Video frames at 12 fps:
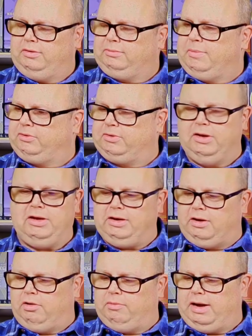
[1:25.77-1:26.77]
Smells
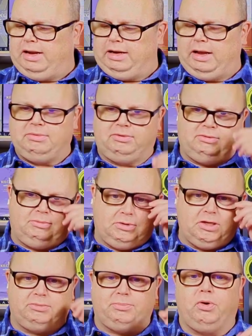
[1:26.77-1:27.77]
good already, and I've
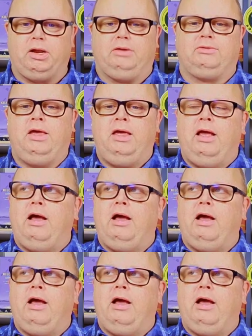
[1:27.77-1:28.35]
just poured it.